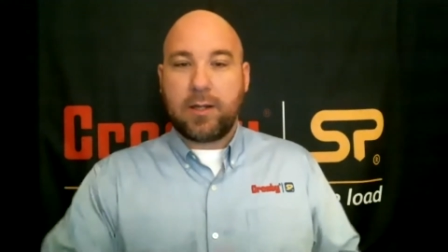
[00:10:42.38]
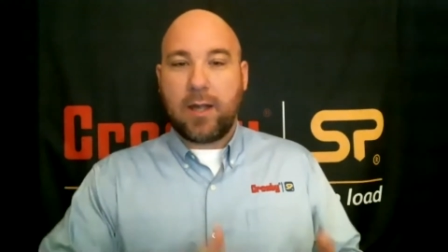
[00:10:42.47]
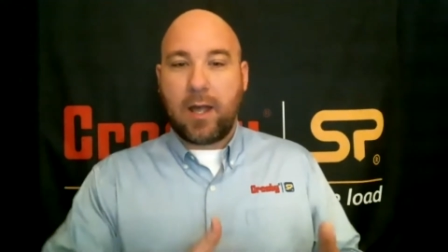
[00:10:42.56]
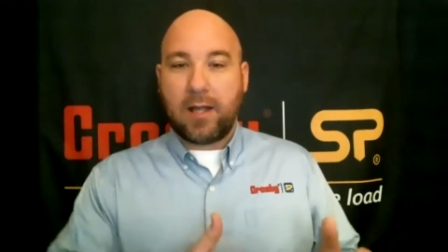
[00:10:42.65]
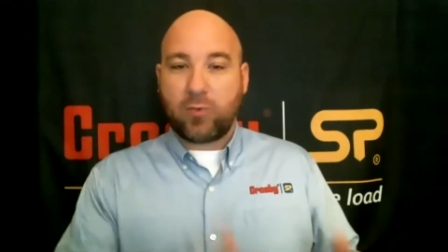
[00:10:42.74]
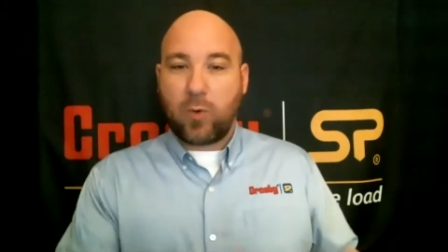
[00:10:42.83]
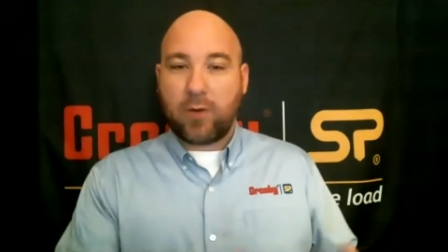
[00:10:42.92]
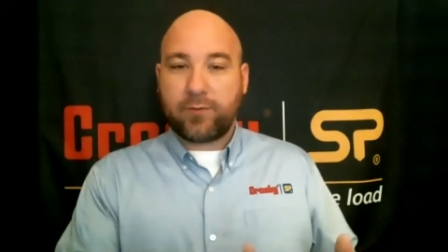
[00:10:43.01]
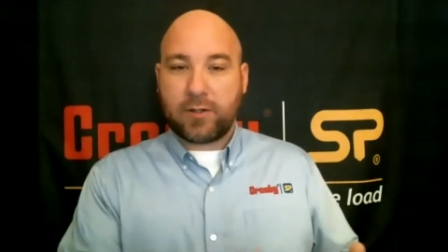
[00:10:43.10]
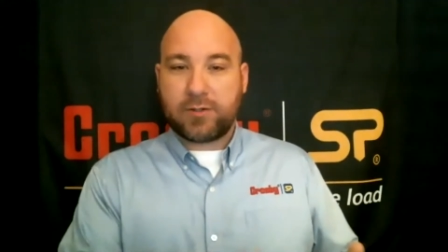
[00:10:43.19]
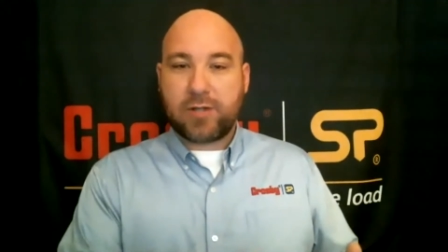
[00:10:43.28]
a 12
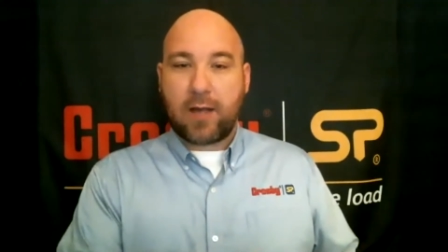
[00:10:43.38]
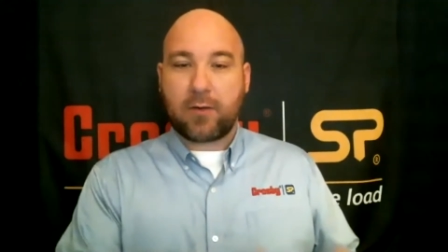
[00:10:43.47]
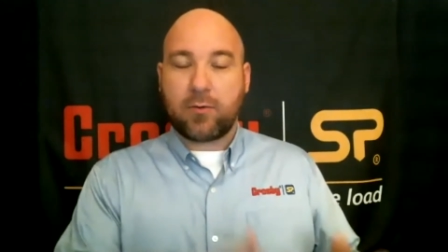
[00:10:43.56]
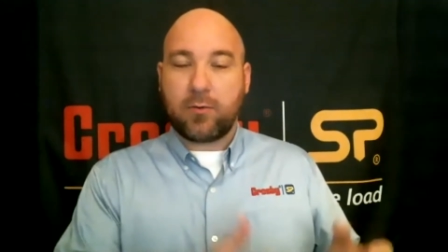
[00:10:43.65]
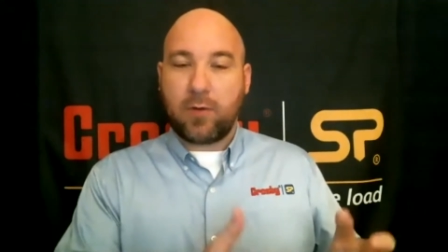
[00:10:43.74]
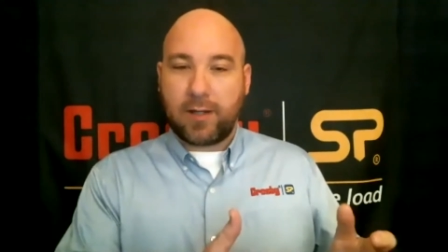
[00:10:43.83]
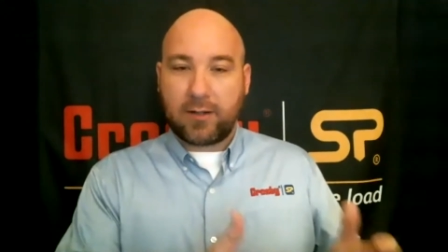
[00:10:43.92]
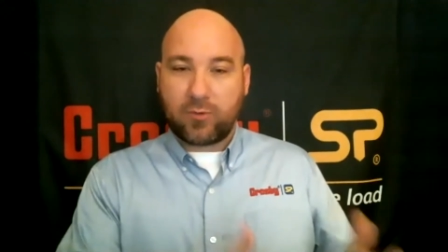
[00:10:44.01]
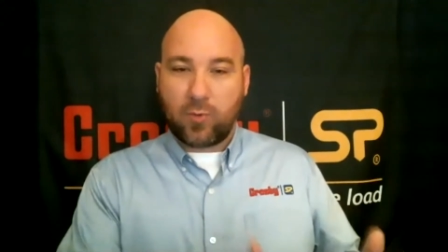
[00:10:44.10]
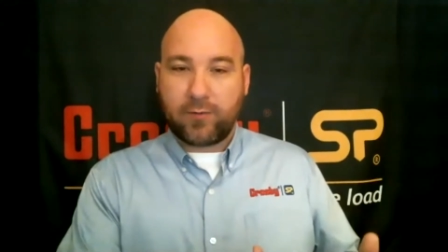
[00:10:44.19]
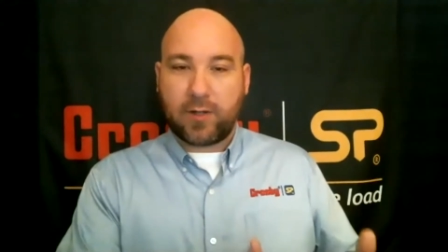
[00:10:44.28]
ton shackle, again,
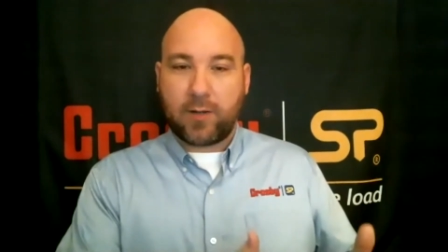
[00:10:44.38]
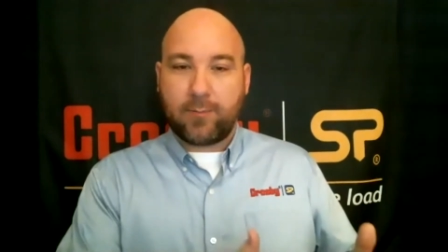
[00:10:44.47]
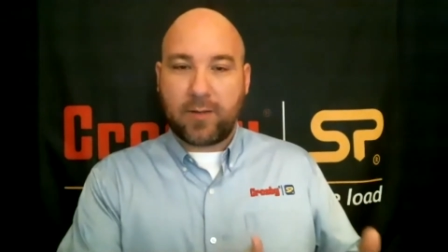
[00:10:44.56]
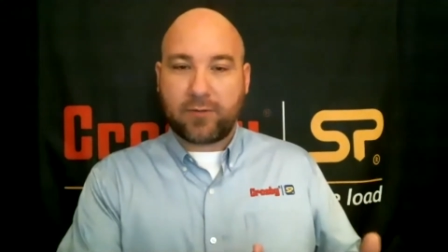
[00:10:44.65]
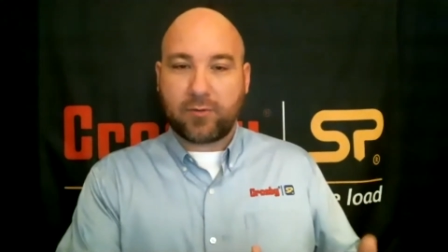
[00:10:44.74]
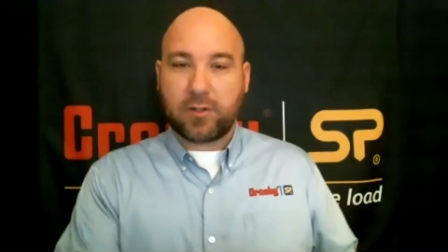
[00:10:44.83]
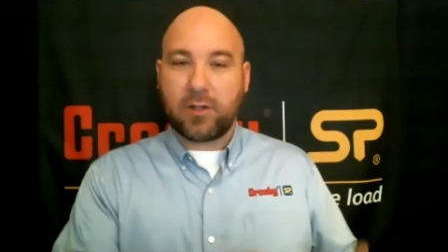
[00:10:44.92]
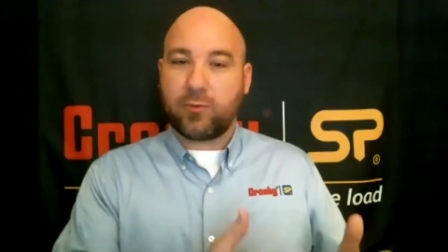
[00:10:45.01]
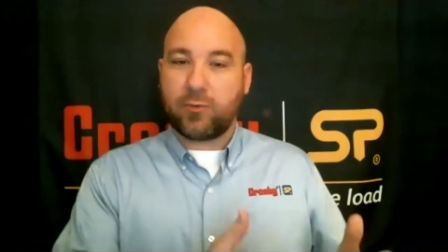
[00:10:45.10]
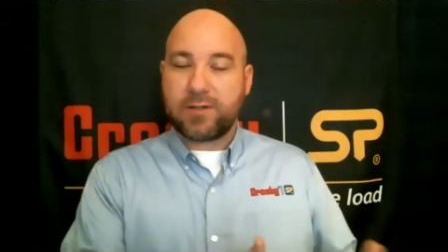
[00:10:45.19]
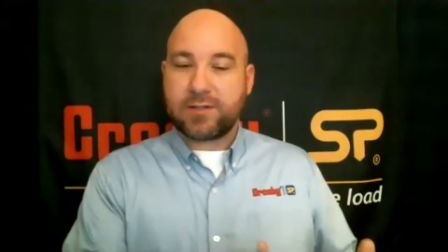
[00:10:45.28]
12 ton, metric ton,
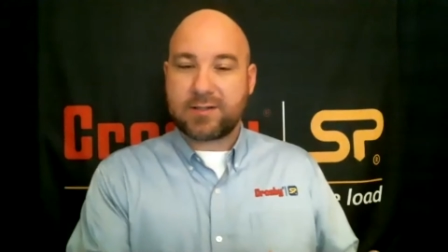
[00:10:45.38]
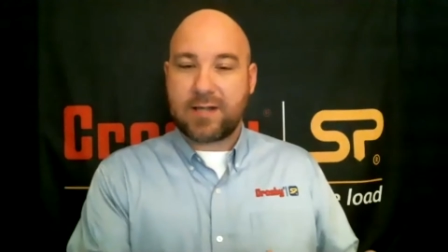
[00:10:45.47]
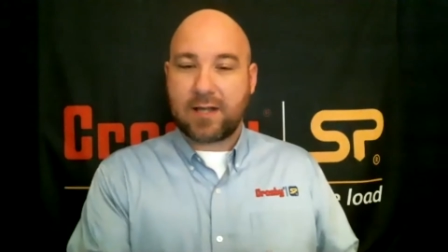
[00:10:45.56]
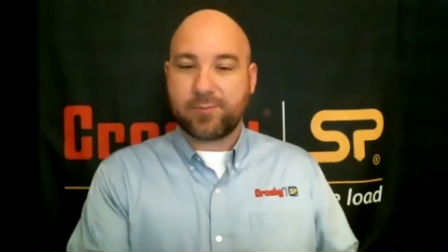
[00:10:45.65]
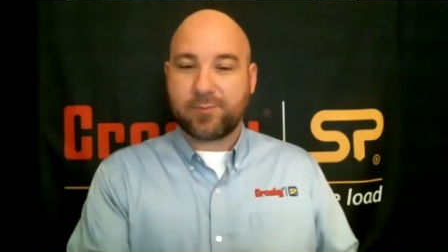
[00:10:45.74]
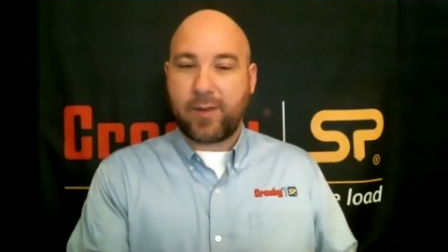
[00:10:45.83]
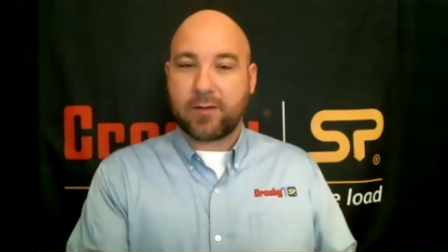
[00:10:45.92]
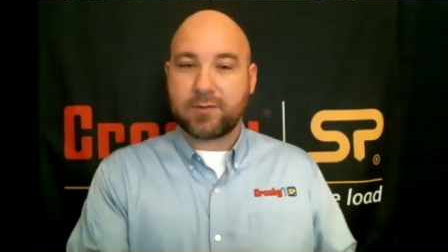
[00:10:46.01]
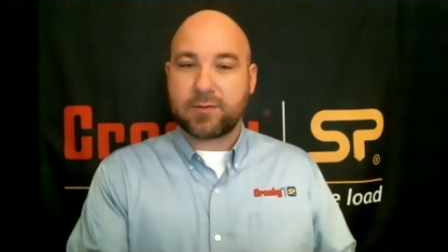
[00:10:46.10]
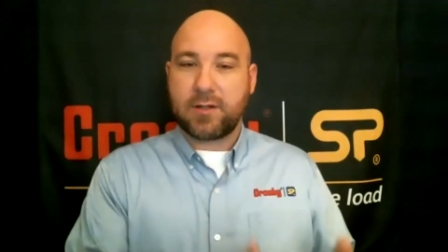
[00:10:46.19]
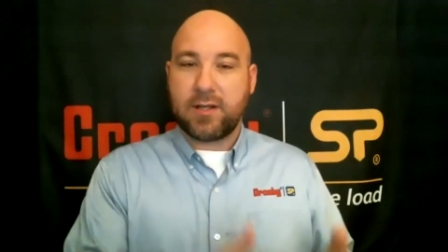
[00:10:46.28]
26,000
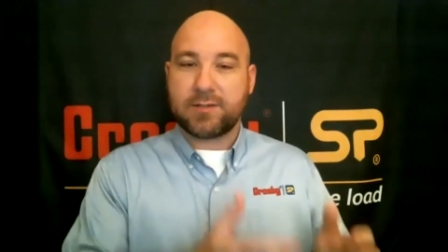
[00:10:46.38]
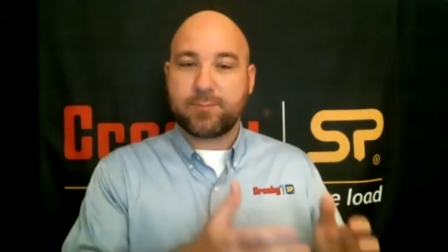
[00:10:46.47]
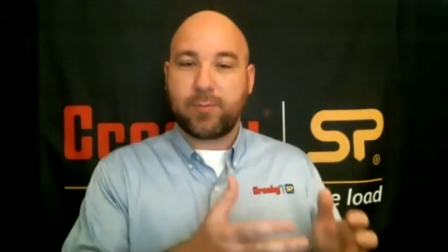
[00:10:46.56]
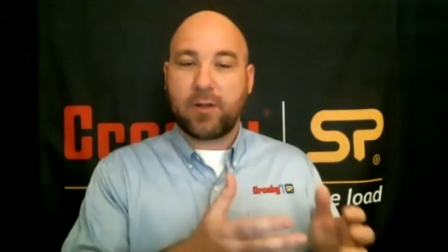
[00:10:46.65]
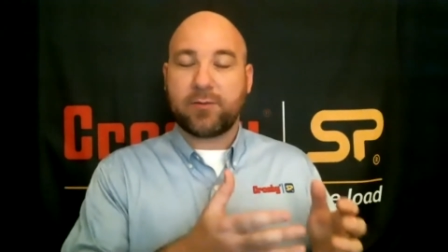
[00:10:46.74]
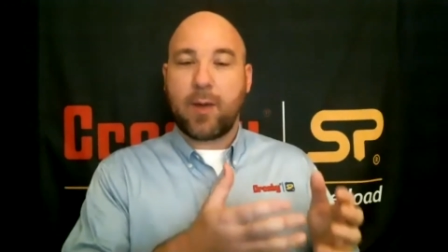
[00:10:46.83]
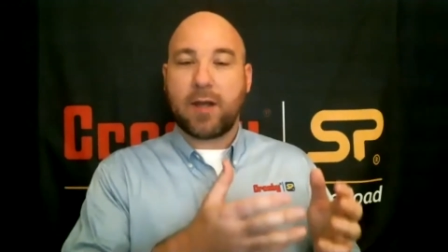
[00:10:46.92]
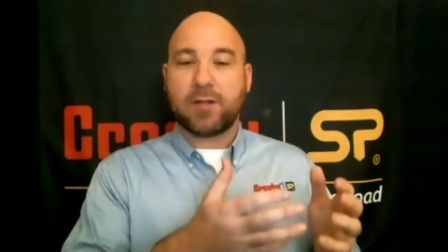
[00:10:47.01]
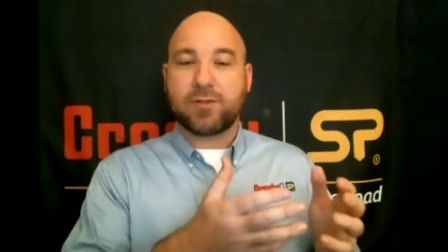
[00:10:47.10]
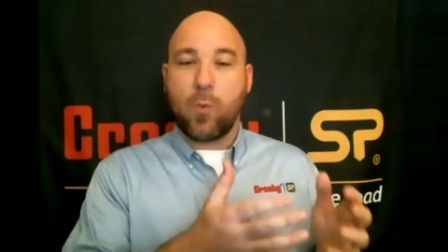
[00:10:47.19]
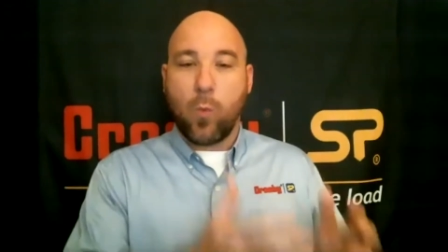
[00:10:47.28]
pounds, is plus or
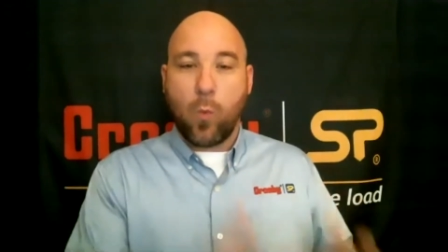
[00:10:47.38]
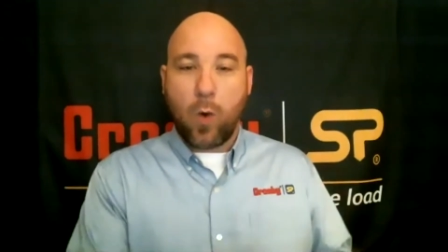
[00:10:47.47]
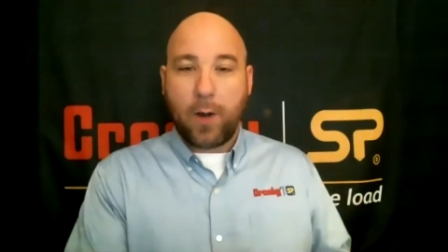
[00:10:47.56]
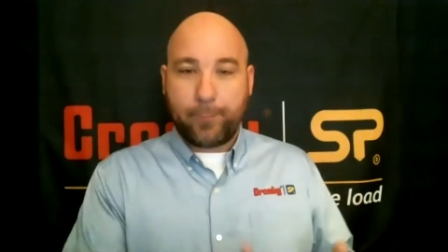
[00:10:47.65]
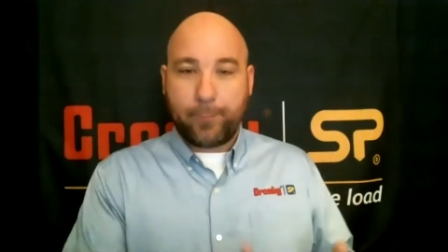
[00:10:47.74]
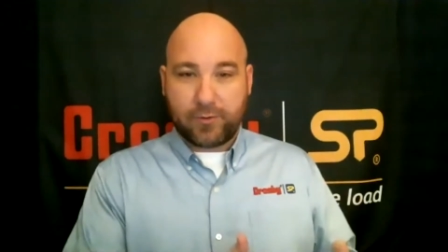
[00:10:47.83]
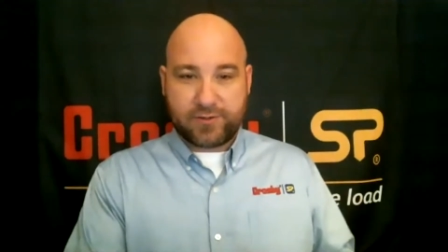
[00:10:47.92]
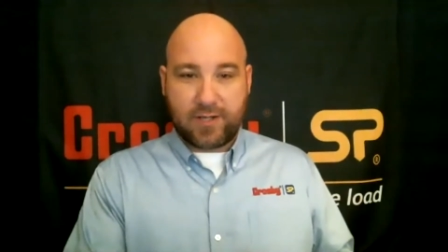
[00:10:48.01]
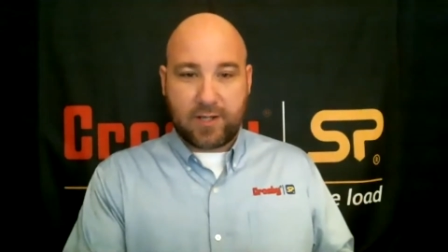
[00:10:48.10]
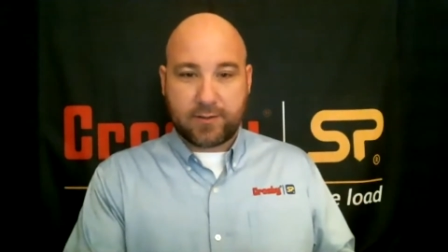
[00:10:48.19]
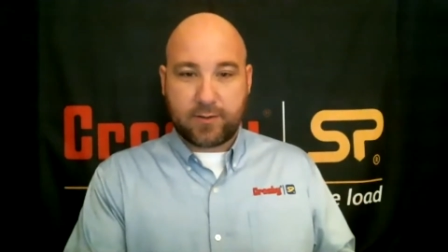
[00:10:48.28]
minus
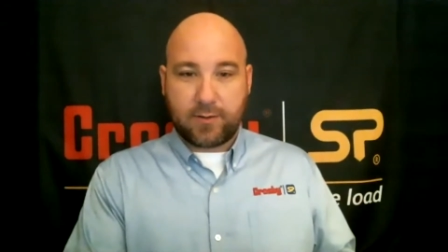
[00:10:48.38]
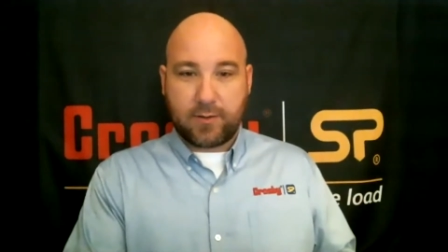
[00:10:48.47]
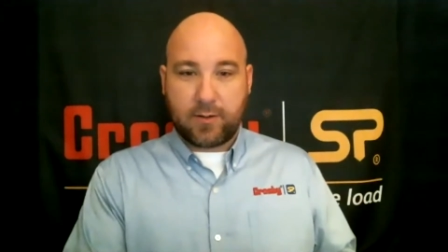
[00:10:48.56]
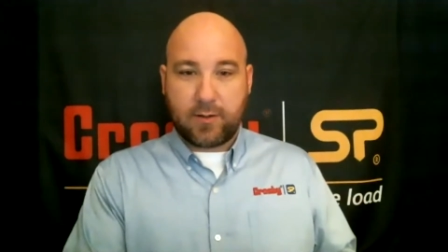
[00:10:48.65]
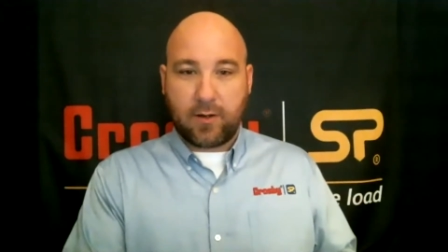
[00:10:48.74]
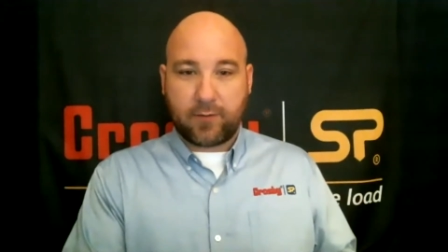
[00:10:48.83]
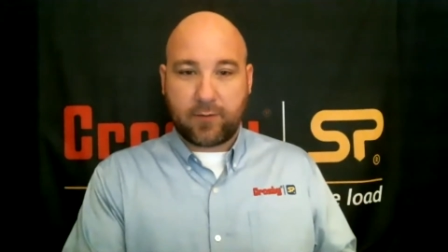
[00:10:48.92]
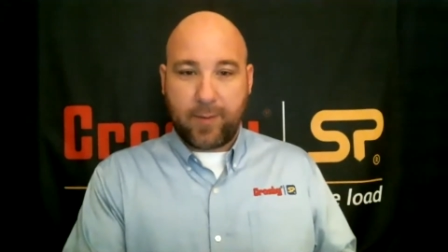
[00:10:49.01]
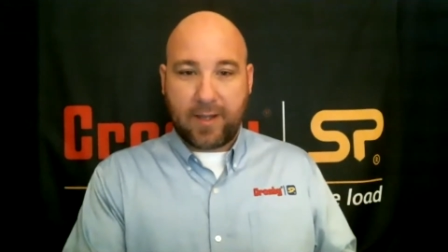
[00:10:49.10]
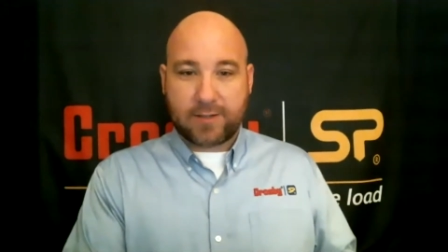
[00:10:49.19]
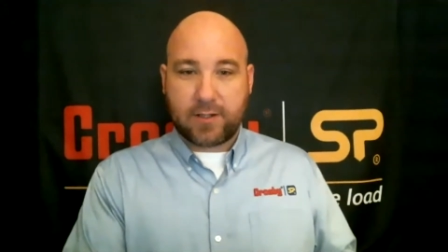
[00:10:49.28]
1% of
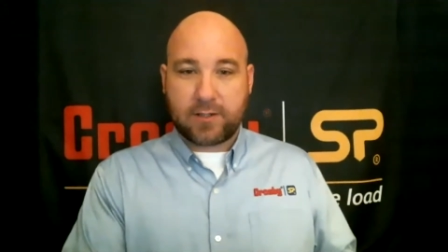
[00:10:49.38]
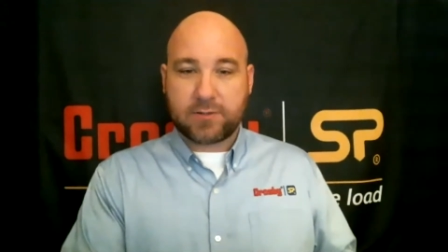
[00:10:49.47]
capacity.